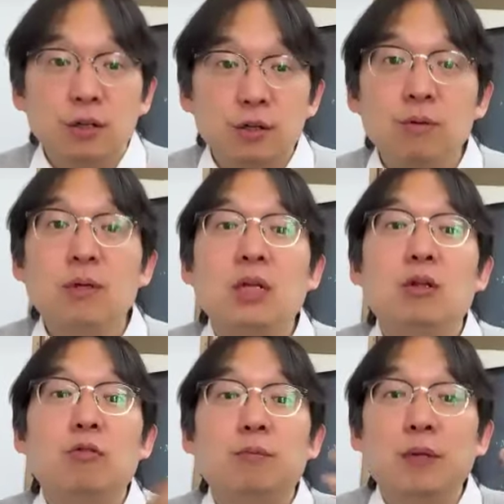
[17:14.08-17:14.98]
You
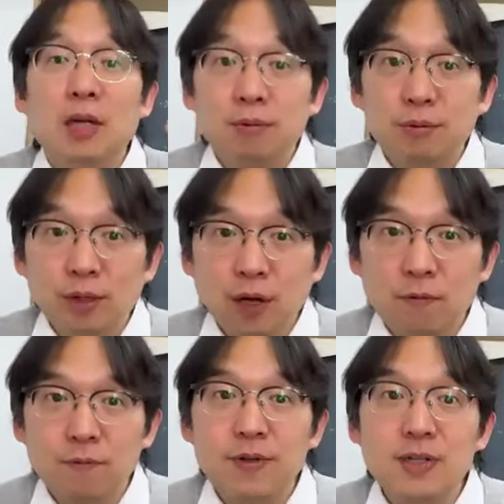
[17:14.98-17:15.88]
need to be able to
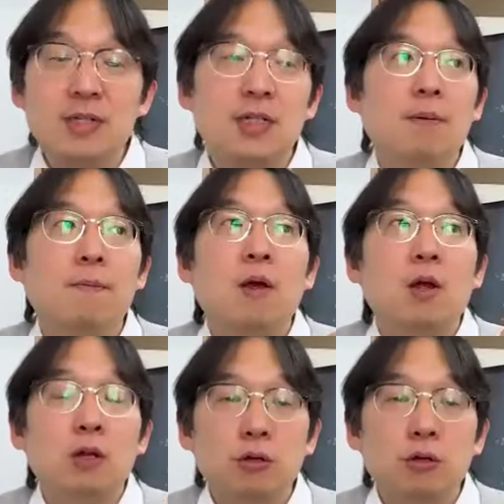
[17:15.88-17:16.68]
convince them